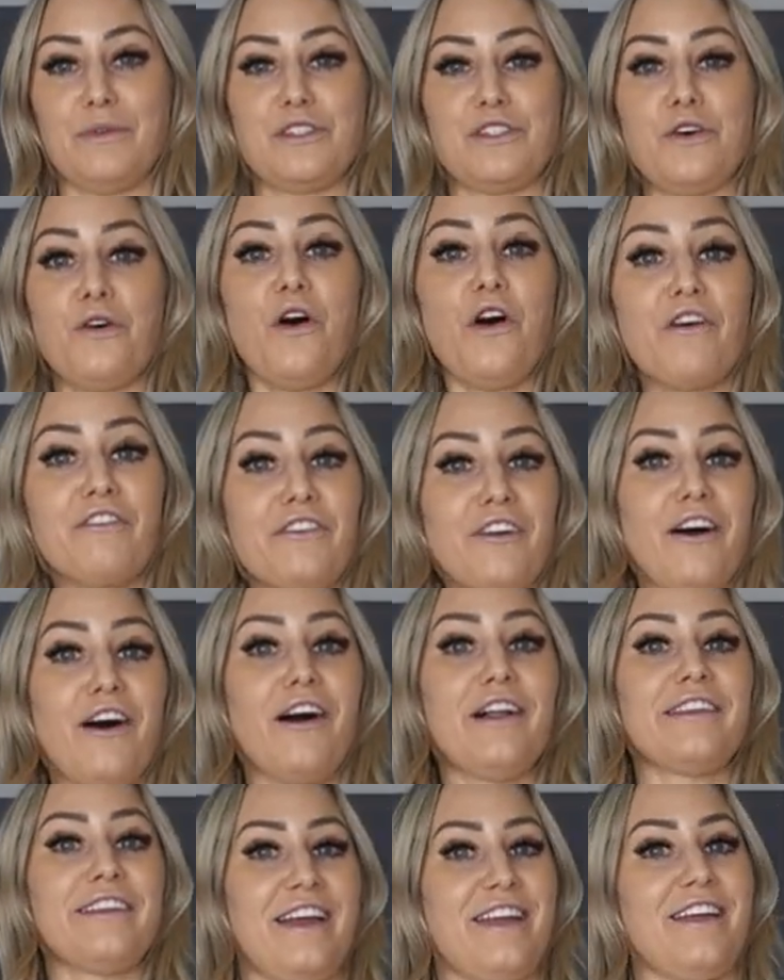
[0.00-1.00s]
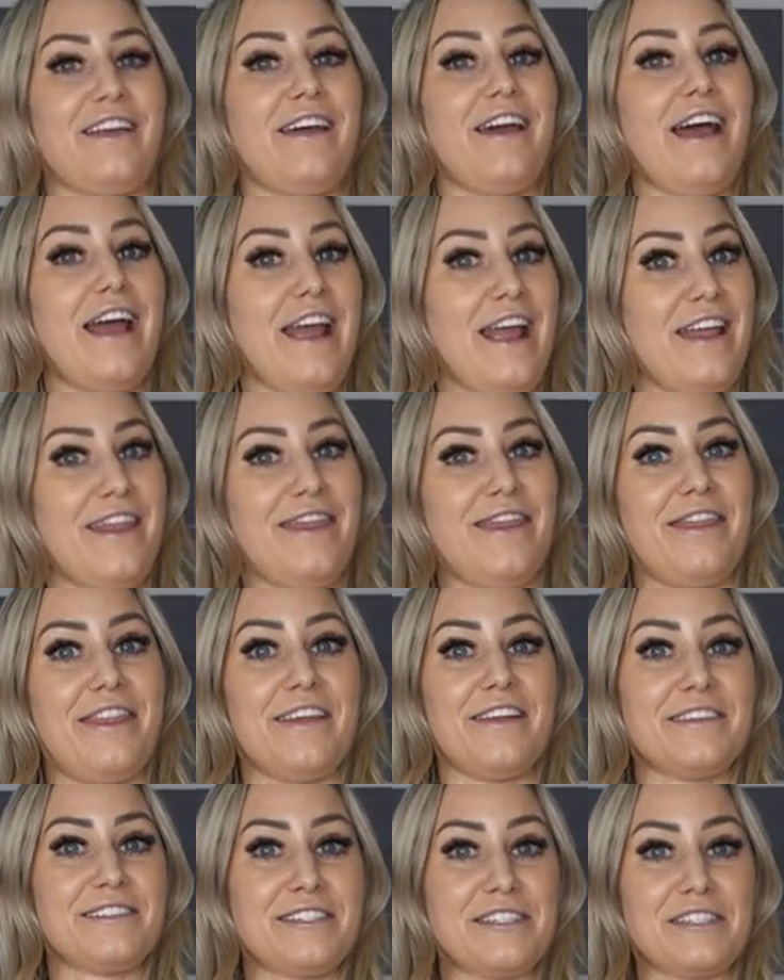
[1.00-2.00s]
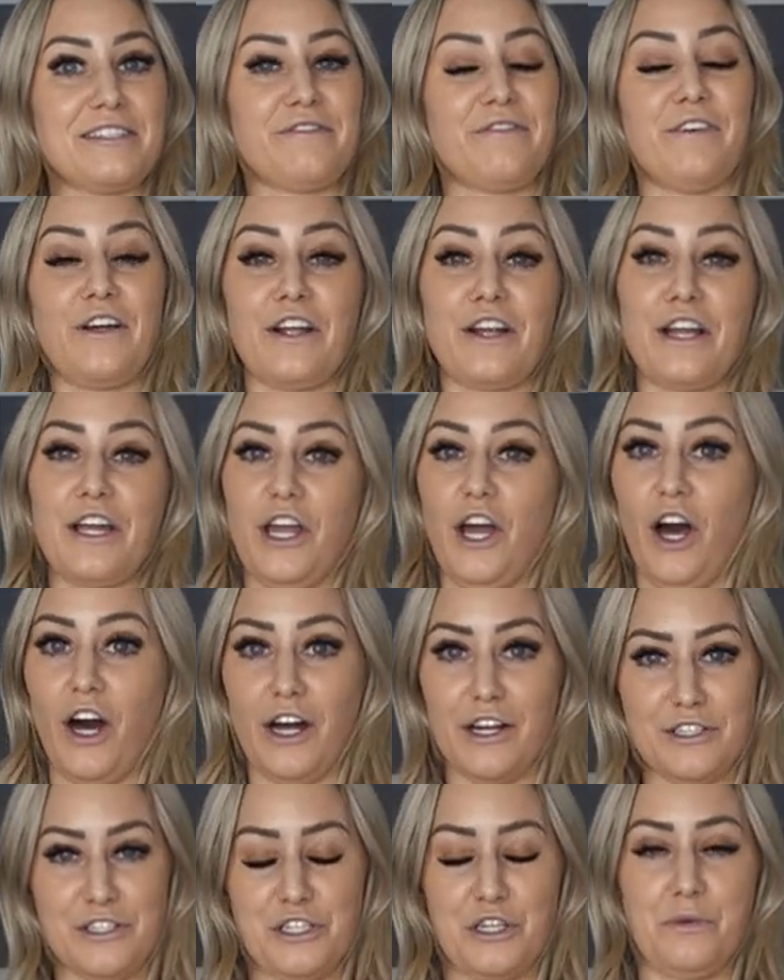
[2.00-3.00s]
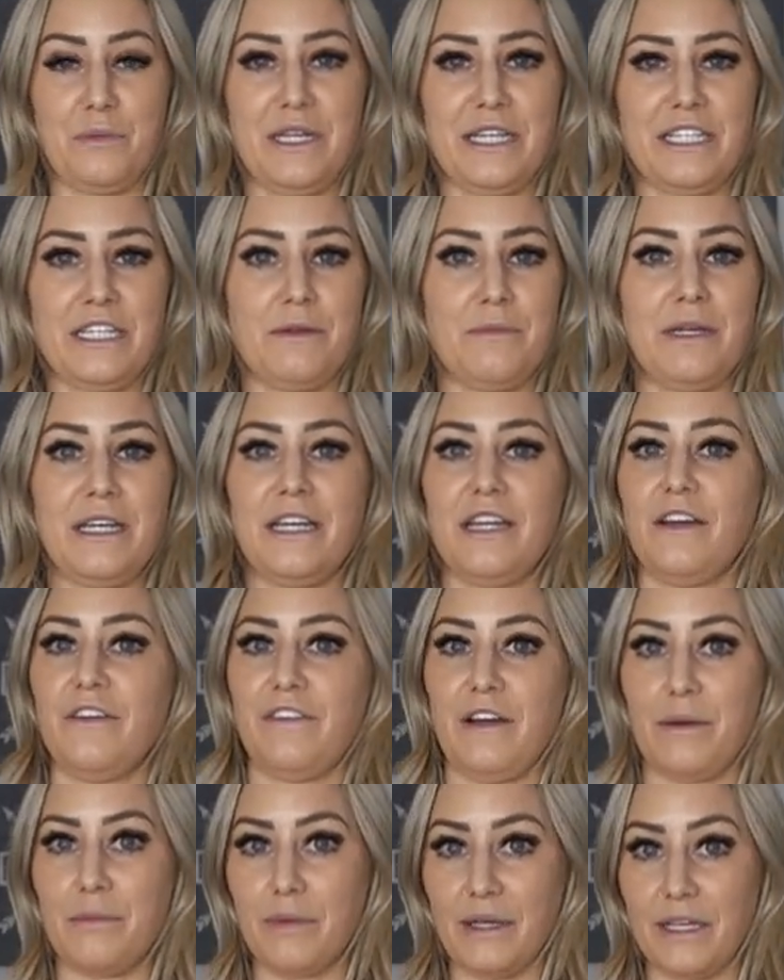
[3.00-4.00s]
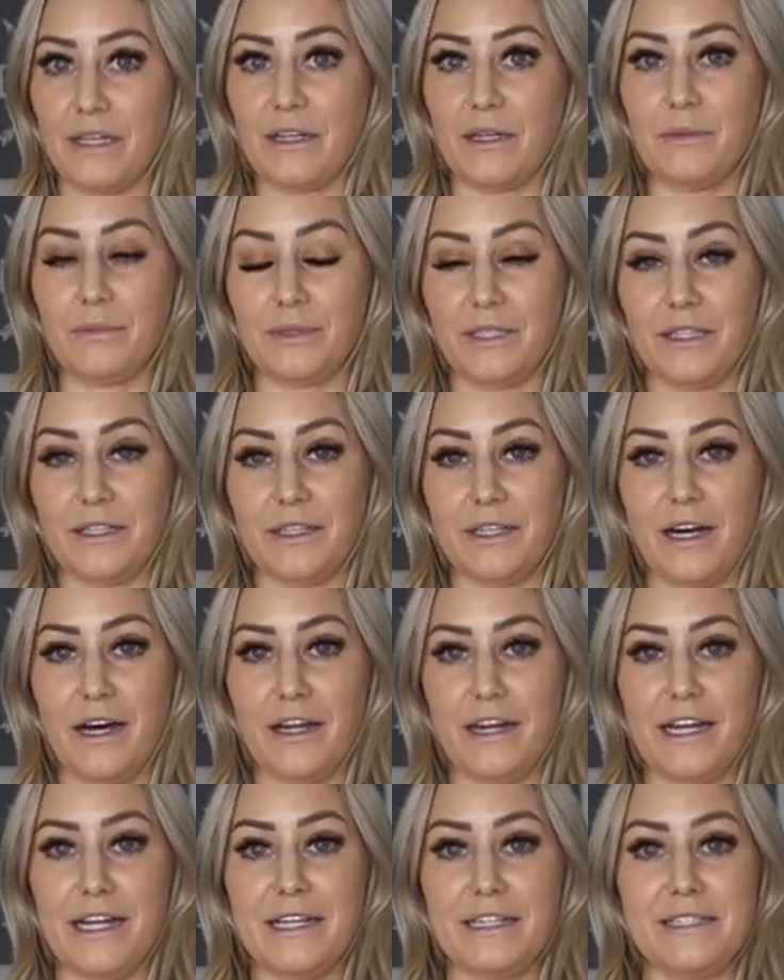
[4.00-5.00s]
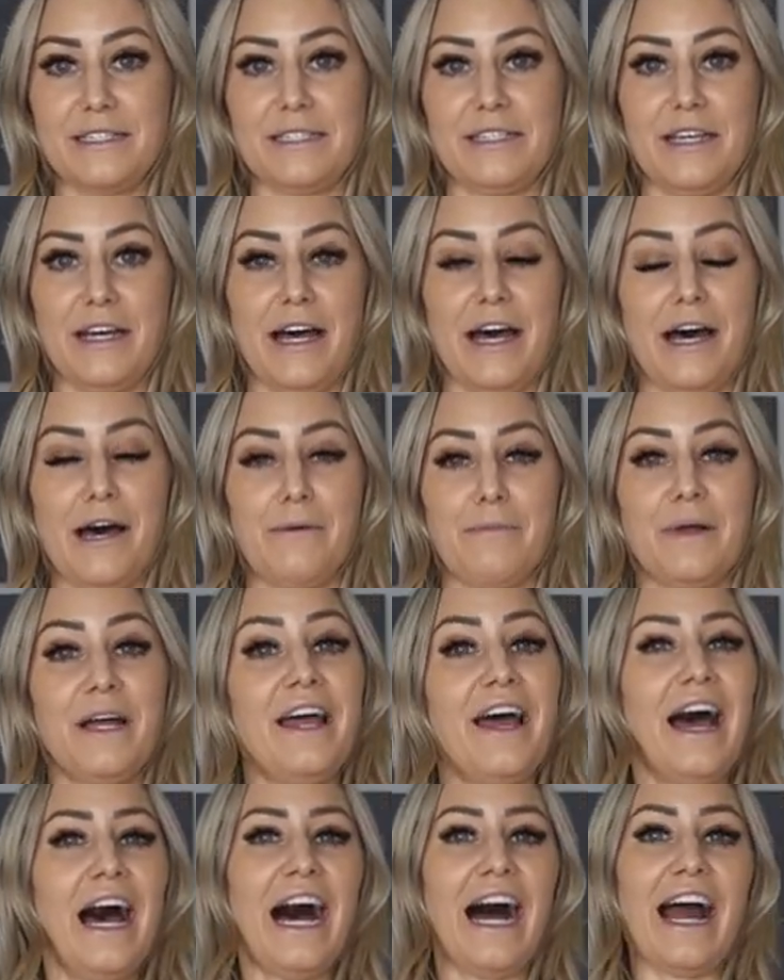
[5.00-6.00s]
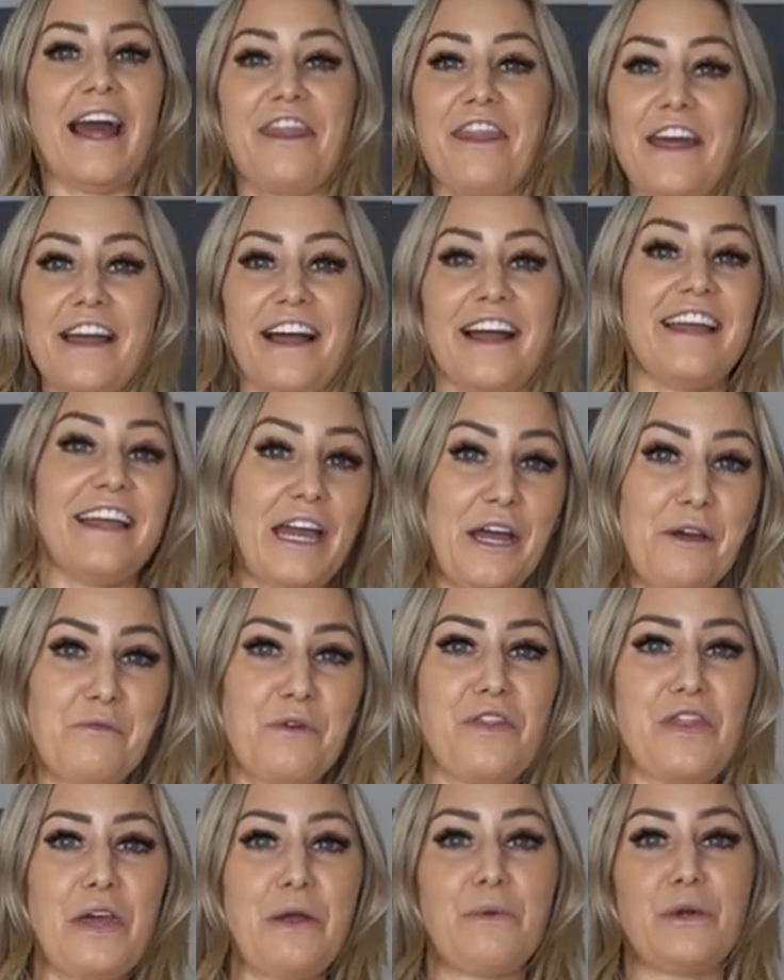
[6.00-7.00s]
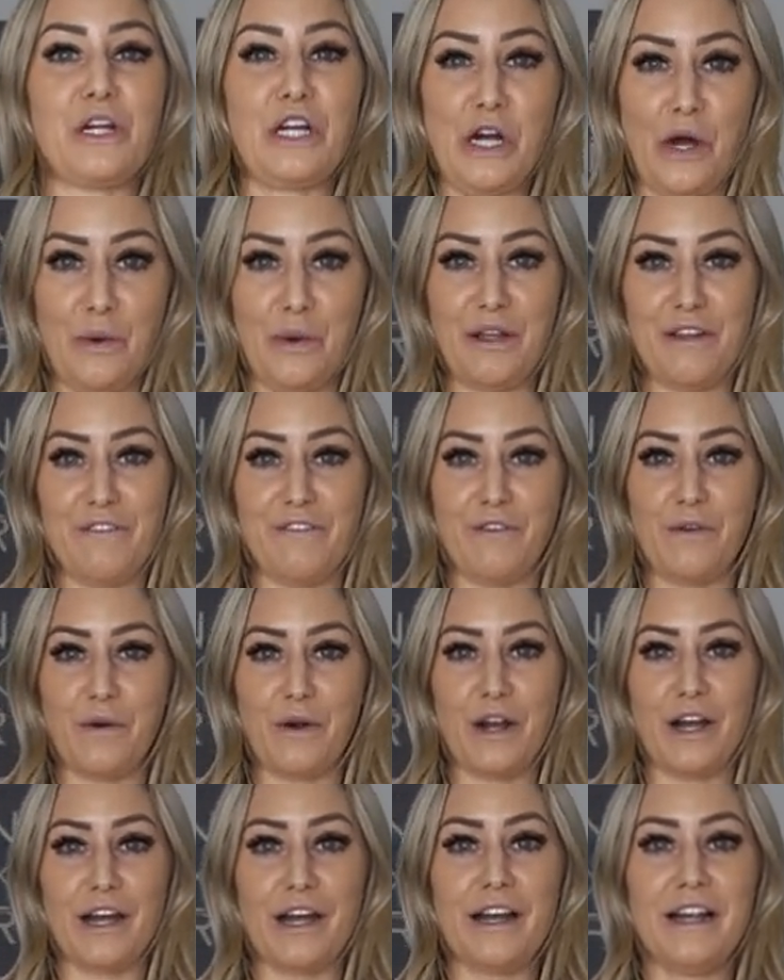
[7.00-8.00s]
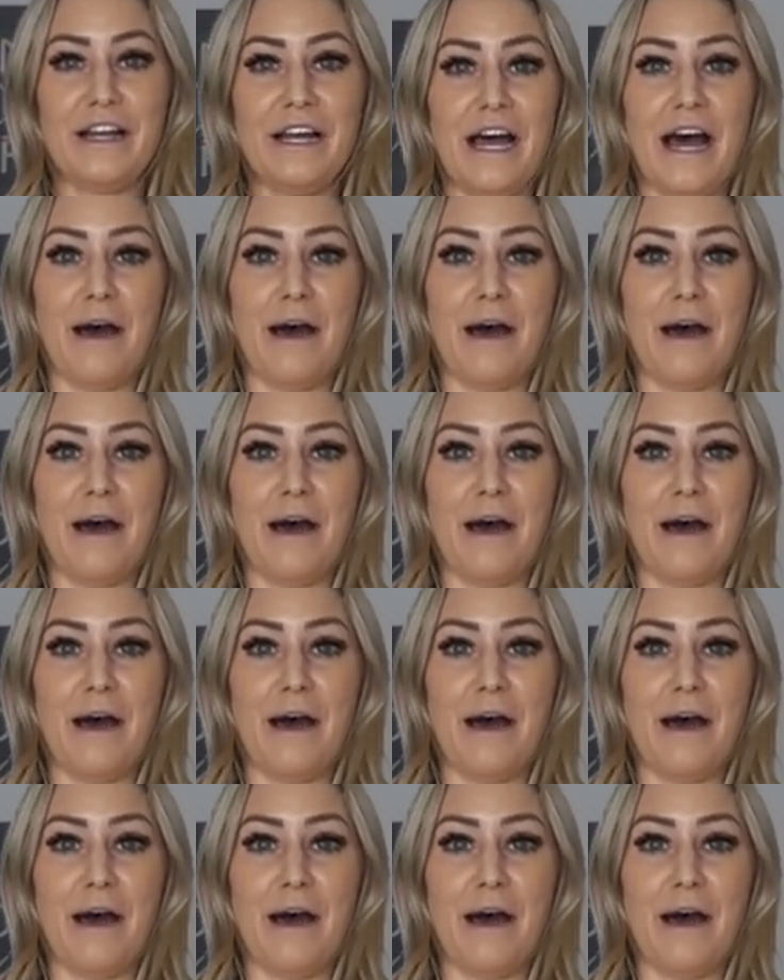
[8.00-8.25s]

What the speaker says: So overall, like, this is very costumey to me, if I'm being completely honest. I think I get what they were going for